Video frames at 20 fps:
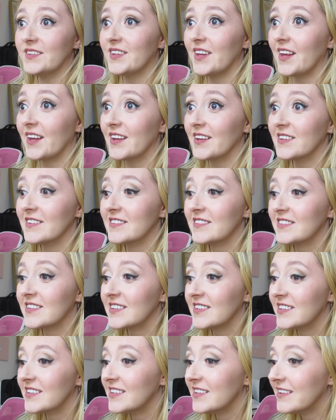days?
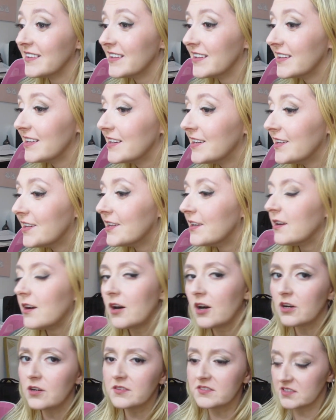
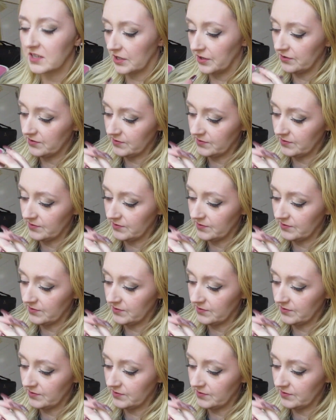Also,